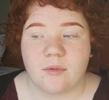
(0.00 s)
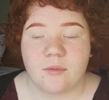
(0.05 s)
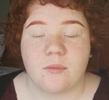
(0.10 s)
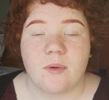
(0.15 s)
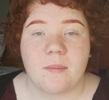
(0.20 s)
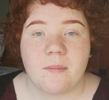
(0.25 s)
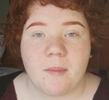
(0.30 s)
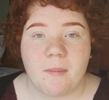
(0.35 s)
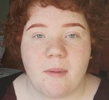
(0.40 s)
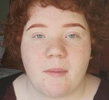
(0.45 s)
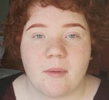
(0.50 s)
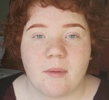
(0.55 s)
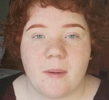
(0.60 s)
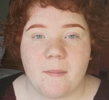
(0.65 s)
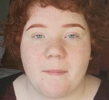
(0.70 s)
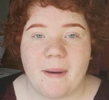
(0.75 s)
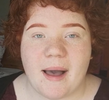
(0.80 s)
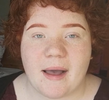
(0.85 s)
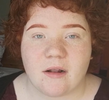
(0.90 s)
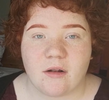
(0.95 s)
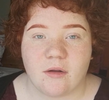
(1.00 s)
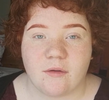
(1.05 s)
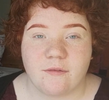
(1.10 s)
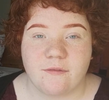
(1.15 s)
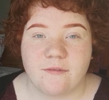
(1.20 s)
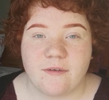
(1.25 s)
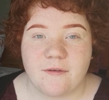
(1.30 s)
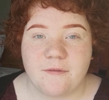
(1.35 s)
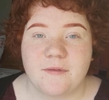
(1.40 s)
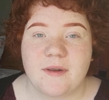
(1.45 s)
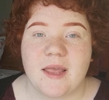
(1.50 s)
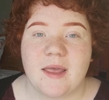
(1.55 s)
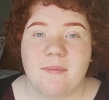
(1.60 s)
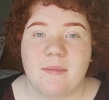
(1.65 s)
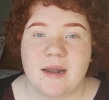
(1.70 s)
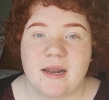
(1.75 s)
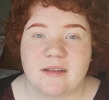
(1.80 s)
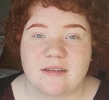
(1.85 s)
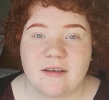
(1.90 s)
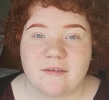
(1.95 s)
but when my mum got back, like 15
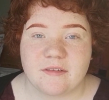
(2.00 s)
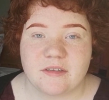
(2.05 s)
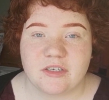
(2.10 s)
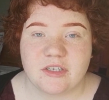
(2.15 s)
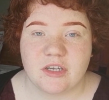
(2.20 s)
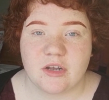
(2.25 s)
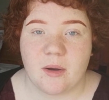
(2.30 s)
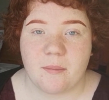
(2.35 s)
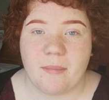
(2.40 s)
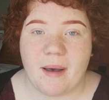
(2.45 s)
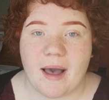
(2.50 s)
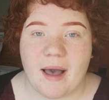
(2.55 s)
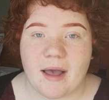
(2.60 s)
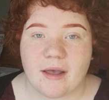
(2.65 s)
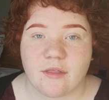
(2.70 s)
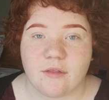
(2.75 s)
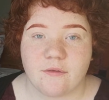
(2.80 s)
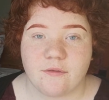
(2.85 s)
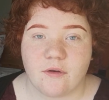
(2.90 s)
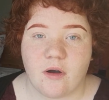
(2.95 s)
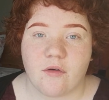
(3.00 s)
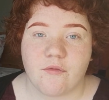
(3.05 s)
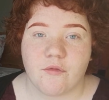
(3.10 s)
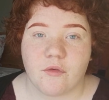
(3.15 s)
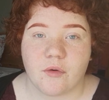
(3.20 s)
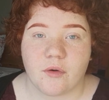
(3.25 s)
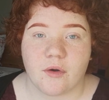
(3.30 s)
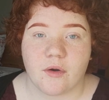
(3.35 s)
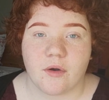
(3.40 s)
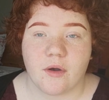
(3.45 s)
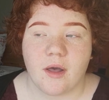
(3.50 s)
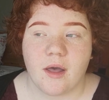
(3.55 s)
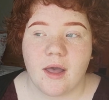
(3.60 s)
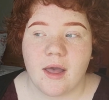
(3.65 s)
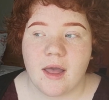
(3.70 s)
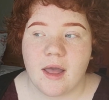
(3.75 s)
minutes after she got back, the phone rang,